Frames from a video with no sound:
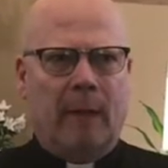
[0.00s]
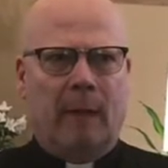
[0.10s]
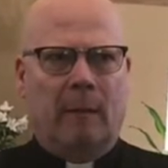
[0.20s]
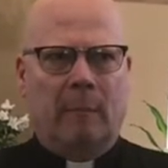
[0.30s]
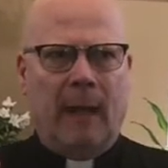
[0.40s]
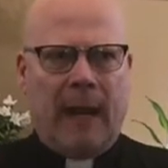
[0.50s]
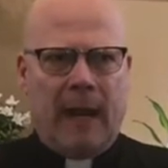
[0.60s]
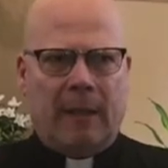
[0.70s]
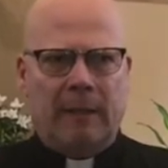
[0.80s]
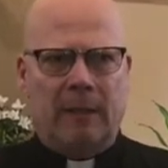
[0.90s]
in
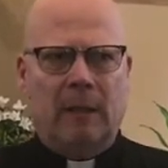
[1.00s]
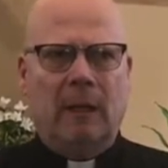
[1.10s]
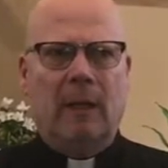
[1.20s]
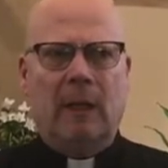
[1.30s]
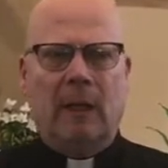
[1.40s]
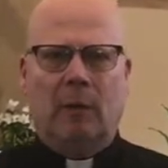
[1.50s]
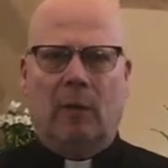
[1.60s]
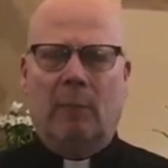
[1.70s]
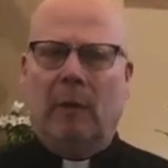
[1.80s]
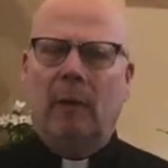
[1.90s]
Mass is going
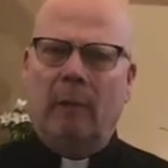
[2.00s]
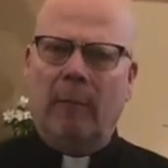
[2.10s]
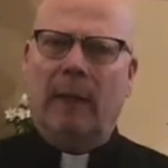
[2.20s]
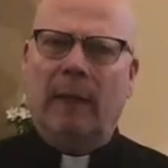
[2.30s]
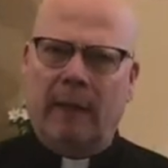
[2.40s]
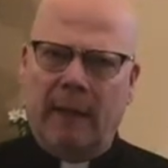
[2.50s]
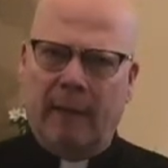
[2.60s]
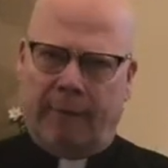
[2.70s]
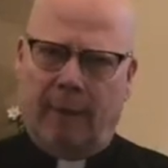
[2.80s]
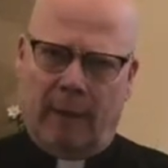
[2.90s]
to be a little bit
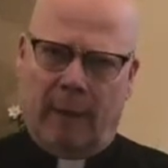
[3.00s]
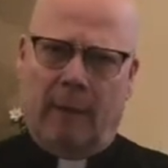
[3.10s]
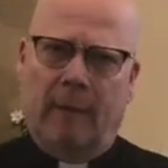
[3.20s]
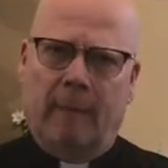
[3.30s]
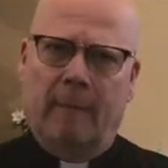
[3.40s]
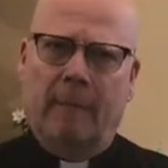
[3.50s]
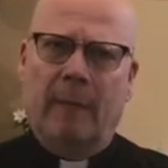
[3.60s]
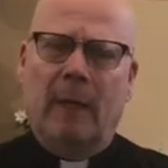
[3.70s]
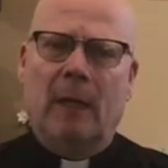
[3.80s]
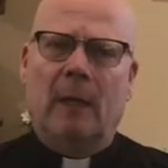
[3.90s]
different
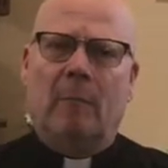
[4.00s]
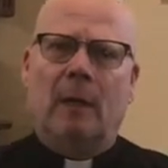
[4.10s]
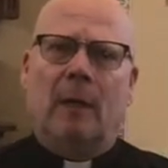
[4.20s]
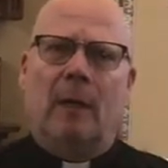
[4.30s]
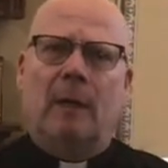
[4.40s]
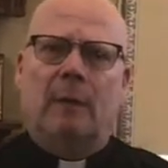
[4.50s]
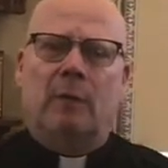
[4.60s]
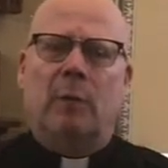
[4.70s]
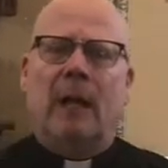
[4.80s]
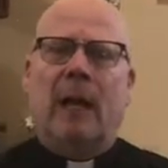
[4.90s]
because
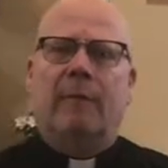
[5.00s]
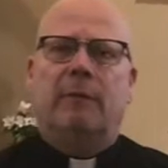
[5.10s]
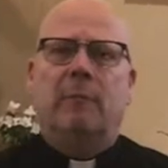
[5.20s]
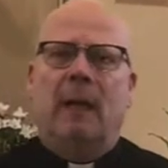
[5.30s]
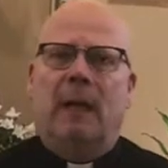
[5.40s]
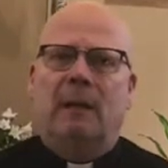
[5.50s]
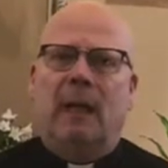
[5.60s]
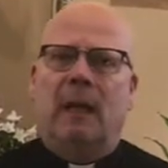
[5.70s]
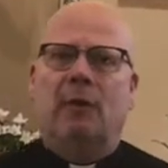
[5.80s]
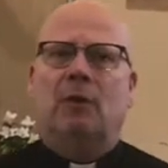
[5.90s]
we have to
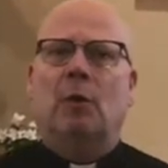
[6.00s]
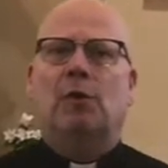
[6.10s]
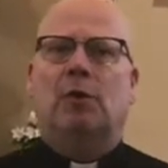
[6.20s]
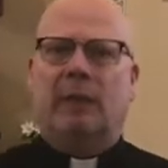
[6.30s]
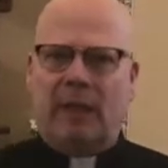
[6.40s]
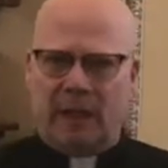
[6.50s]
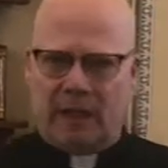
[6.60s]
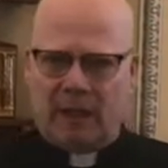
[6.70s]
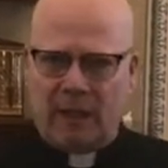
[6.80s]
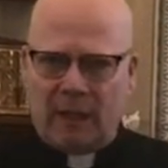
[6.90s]
maintain social
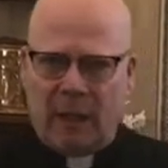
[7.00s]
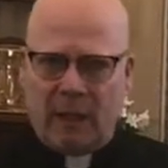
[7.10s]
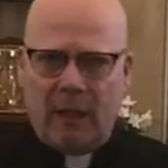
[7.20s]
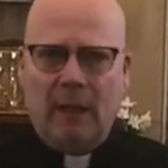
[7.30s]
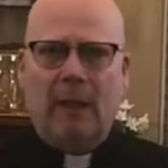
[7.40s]
distancing,